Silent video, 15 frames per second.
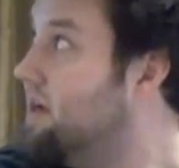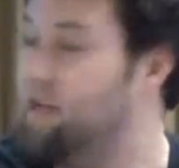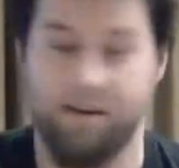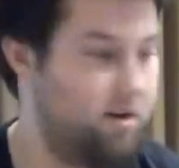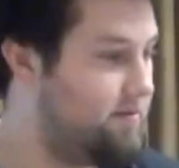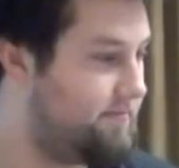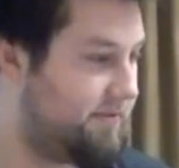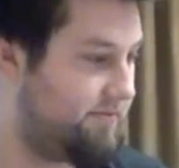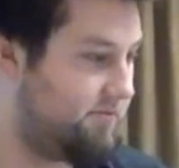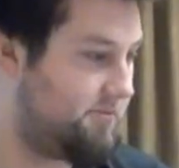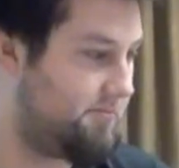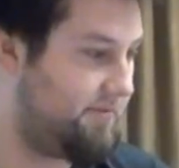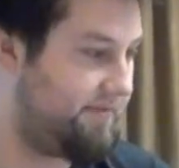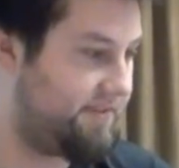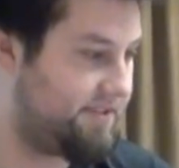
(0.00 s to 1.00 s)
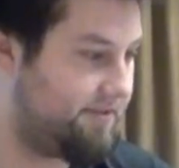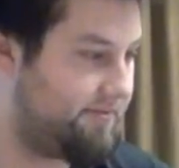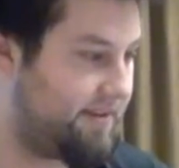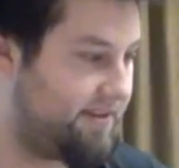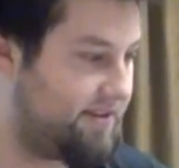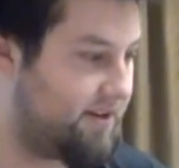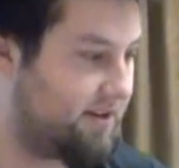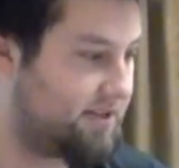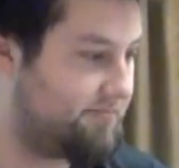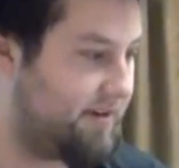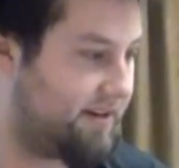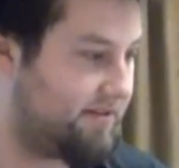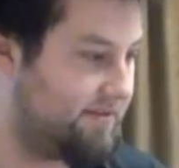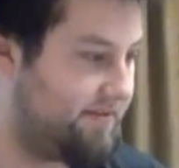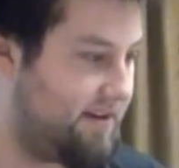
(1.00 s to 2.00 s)
And hopefully we won't be visited by the dark
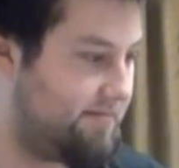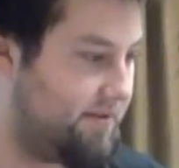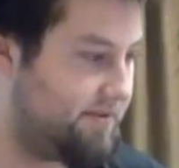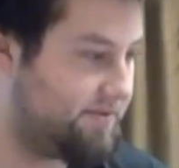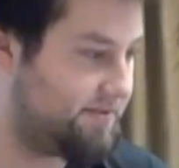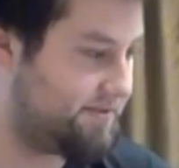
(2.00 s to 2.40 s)
specter of demos.